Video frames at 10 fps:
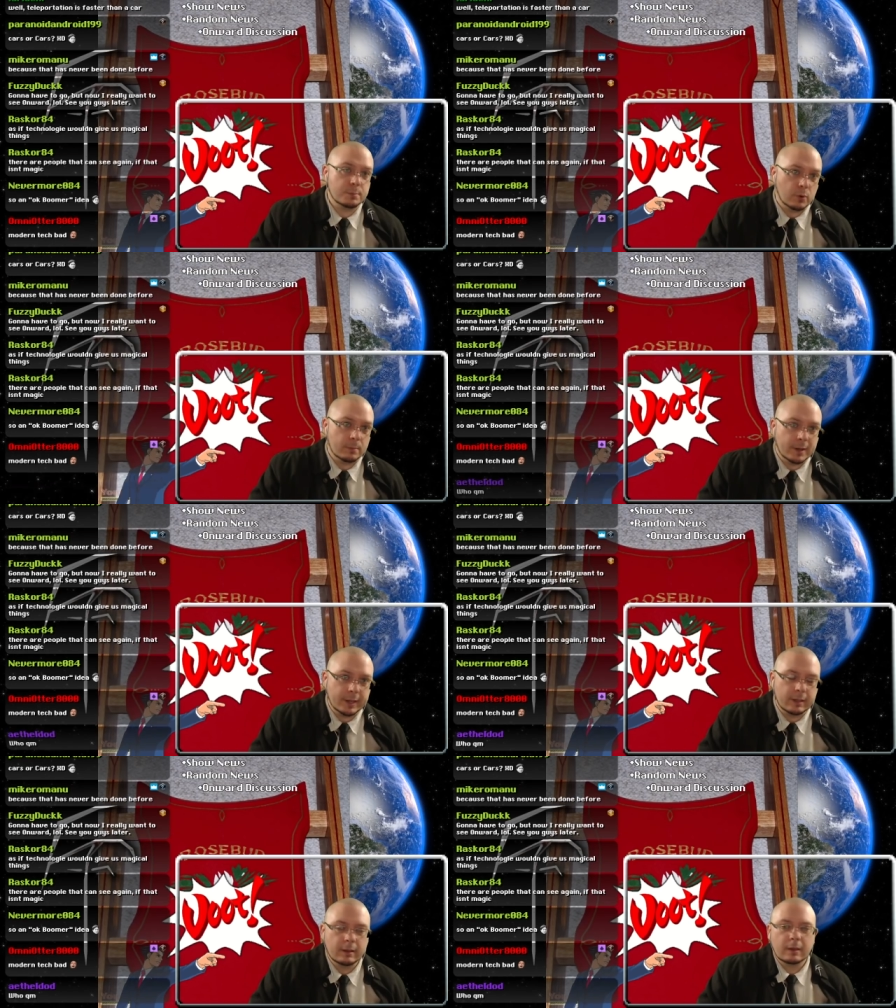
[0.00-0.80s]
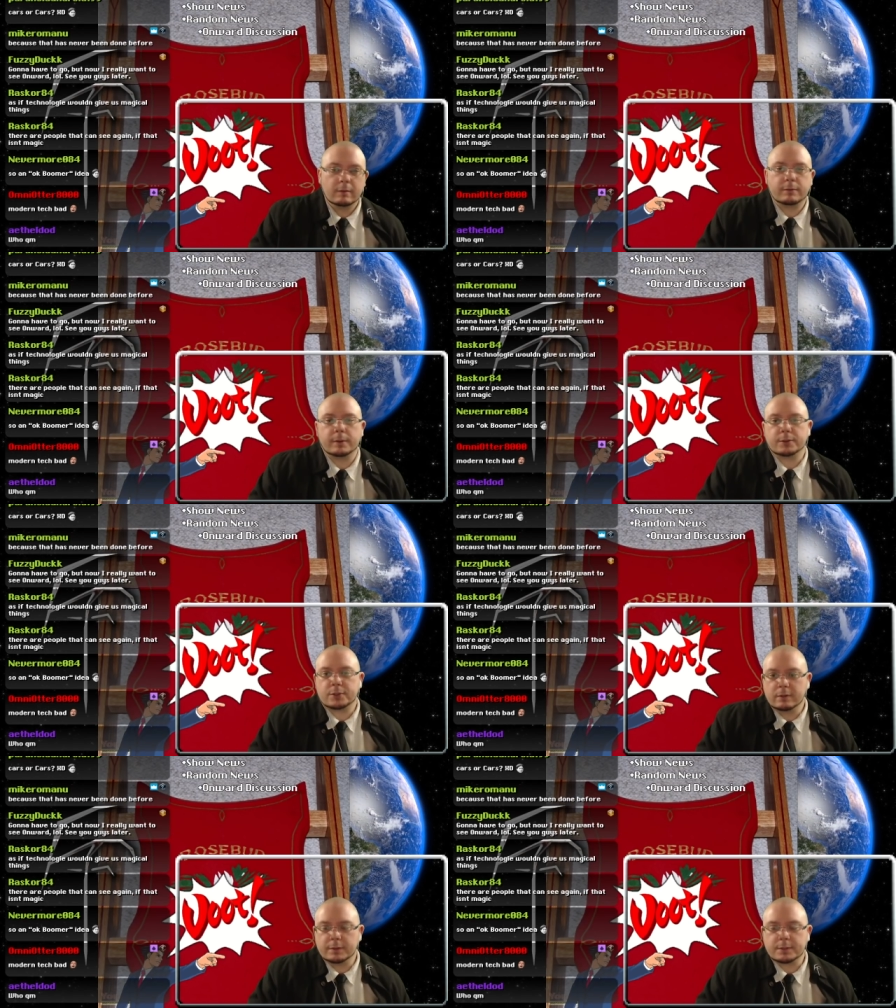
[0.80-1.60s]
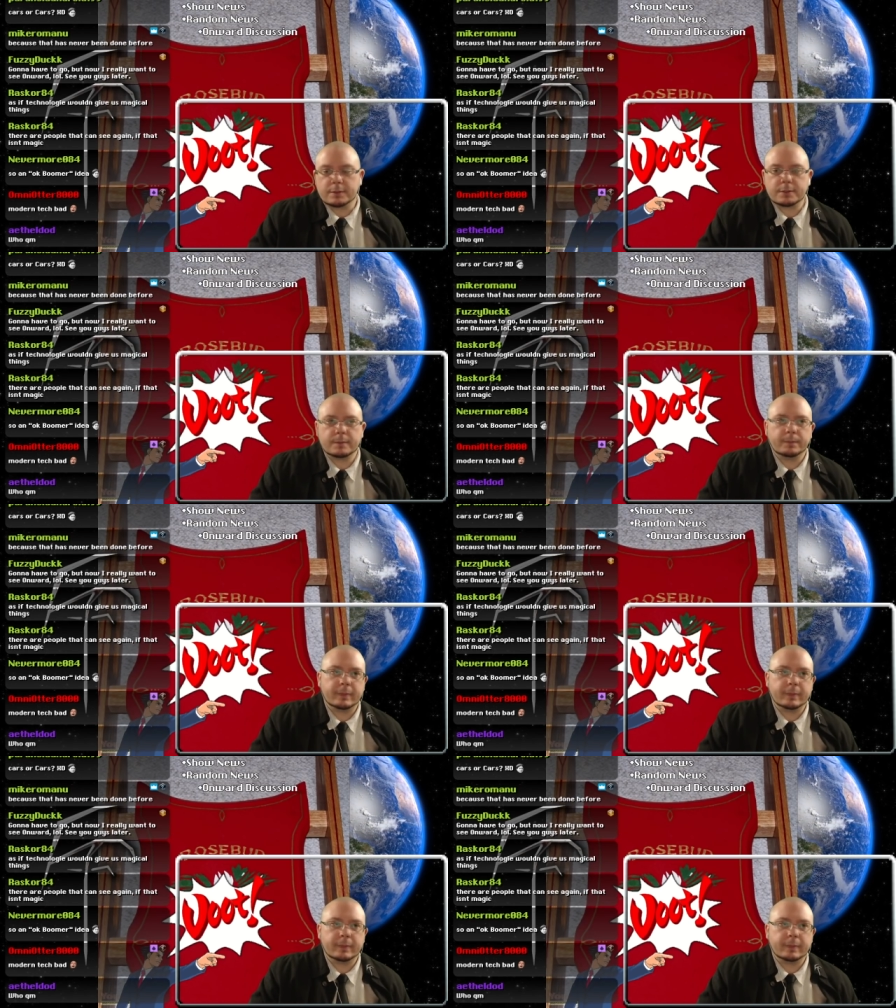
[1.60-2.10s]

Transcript: more money for their services.